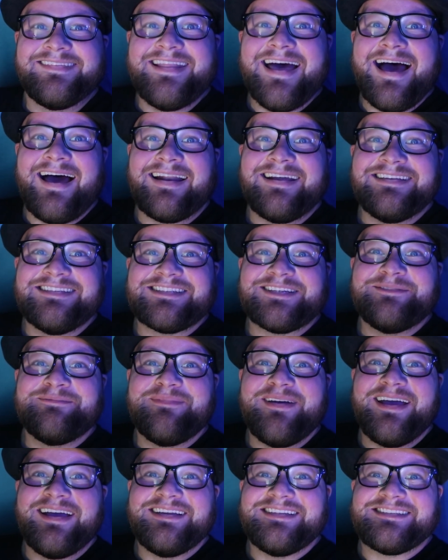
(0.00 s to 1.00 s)
That is
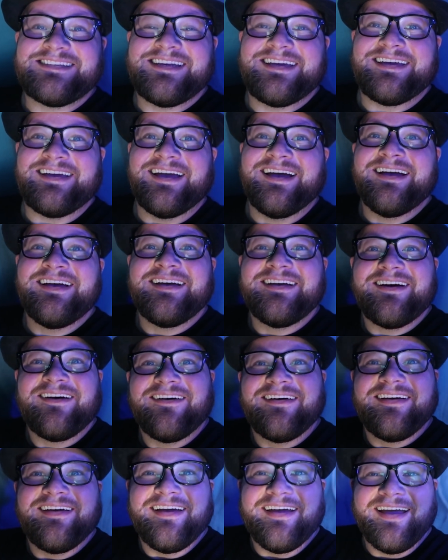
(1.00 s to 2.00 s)
amazing.
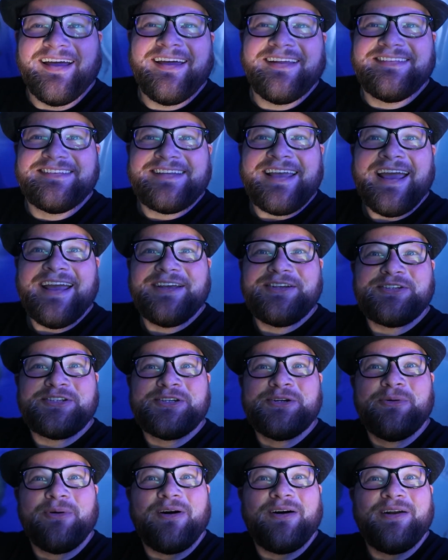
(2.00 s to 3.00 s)
It takes
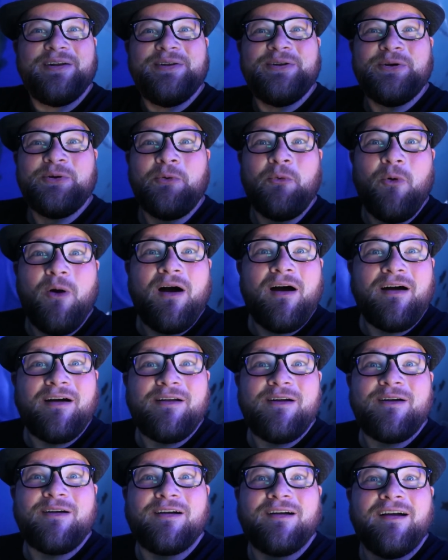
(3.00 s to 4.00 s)
you
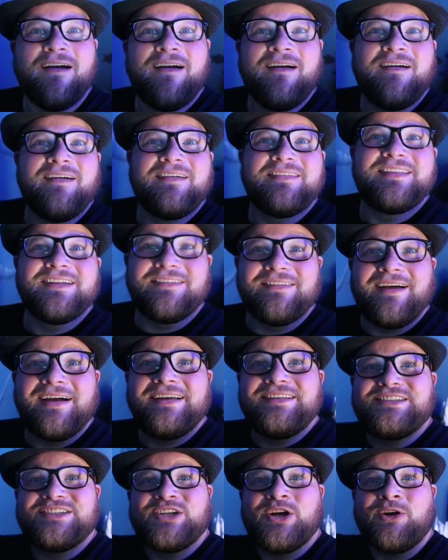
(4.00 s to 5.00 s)
underwater. The
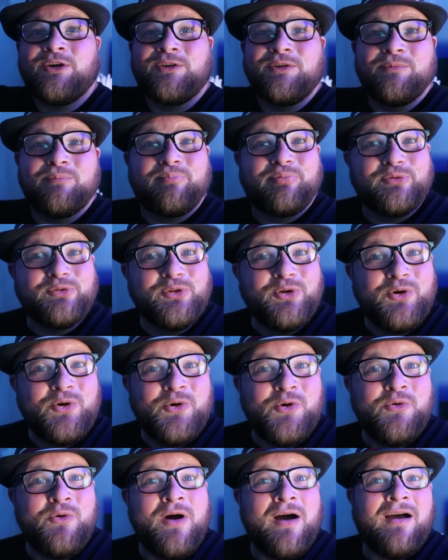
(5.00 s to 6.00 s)
lights turn
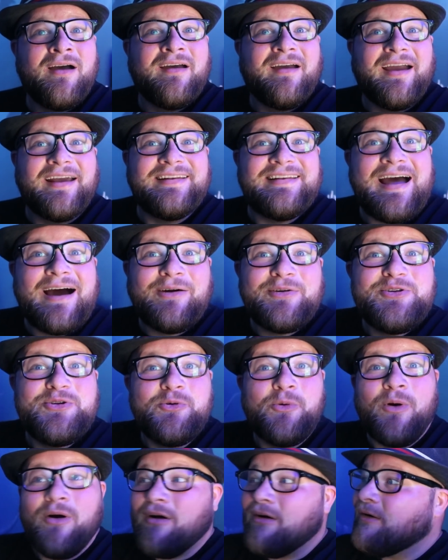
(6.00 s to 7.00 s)
blue and now
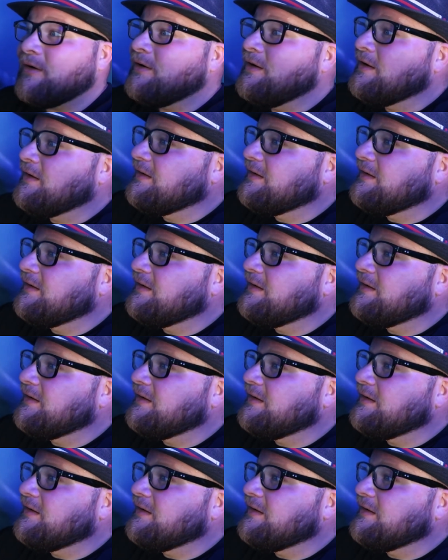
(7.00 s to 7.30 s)
you are